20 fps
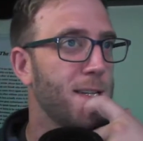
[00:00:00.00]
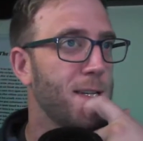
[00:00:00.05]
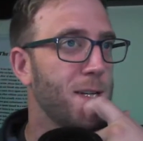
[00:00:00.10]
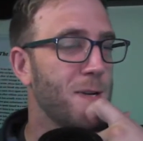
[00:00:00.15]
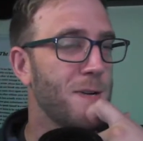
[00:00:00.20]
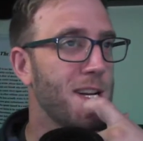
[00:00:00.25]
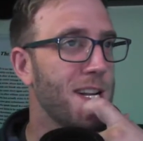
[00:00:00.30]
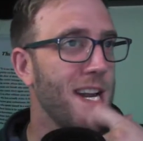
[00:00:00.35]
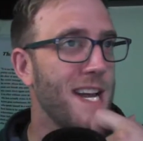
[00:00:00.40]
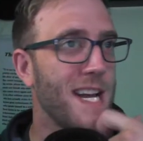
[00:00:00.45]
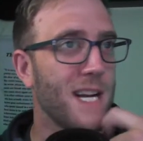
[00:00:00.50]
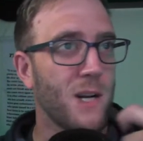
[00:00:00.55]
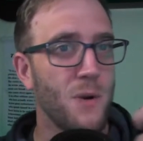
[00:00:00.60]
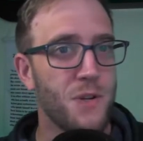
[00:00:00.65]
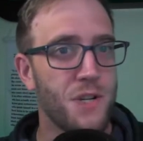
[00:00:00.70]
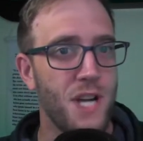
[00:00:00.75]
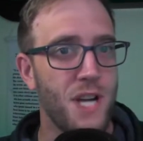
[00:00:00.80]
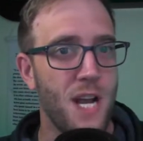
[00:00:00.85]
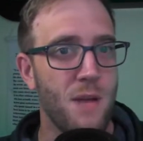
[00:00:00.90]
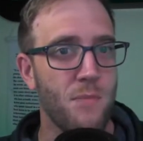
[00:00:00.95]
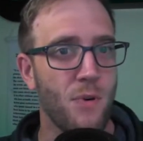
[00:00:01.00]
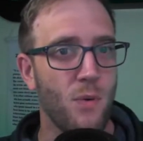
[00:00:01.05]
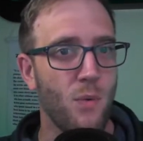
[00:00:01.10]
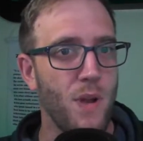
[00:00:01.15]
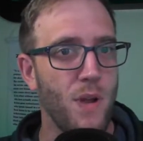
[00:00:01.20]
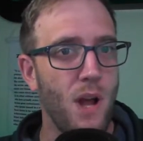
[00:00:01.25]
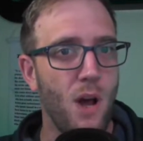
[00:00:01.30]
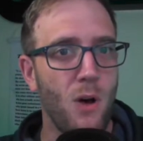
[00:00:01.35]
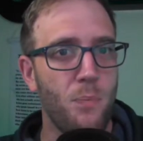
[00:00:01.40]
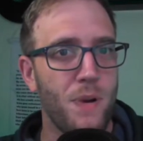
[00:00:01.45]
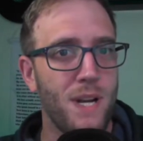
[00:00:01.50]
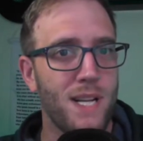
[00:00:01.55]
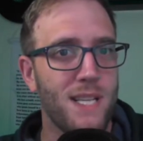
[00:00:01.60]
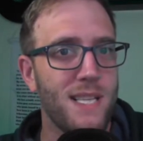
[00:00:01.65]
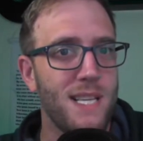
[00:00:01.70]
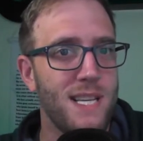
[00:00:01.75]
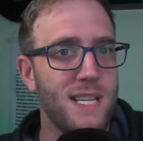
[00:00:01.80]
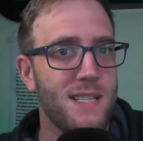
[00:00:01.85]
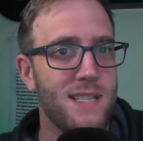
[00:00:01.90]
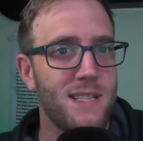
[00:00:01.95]
You're in an echo chamber. We all pick
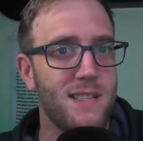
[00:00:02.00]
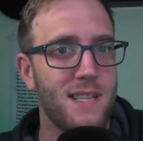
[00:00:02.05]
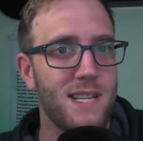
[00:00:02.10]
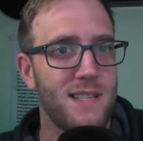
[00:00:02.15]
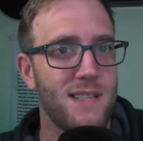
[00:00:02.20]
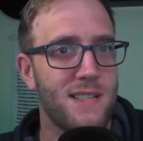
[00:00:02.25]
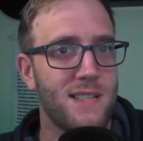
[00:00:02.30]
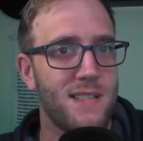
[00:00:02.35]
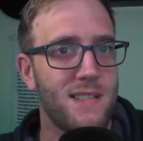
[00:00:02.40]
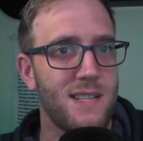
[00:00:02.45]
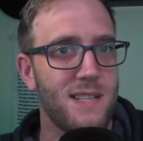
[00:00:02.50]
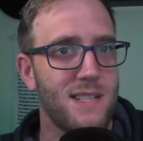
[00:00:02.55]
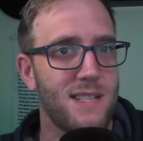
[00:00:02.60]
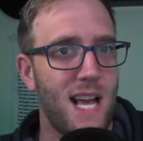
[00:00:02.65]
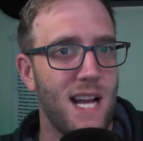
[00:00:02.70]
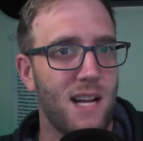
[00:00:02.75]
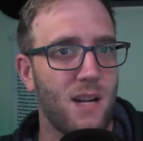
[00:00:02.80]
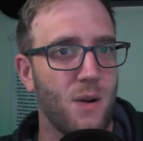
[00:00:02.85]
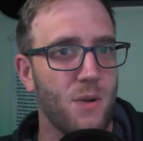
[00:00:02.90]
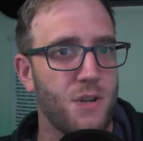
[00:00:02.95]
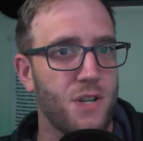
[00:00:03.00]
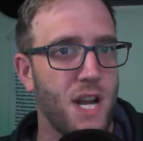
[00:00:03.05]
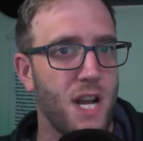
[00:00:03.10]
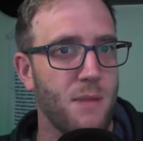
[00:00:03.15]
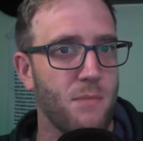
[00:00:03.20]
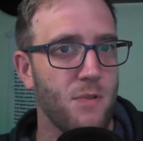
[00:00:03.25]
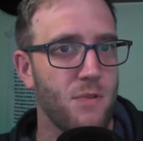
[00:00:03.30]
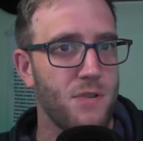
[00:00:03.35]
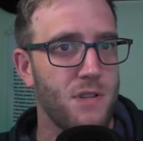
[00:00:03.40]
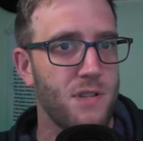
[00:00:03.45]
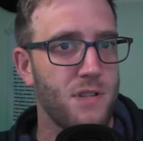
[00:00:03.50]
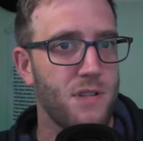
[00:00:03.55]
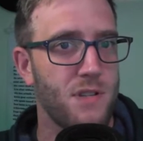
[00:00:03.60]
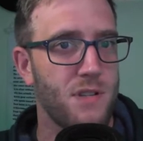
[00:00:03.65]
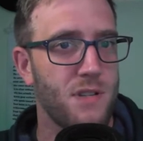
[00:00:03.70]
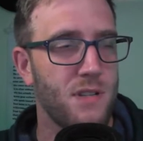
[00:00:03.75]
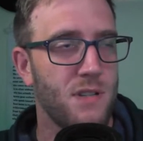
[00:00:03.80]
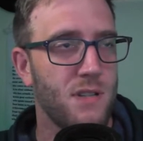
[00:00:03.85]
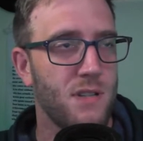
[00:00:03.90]
these these these echo chambers.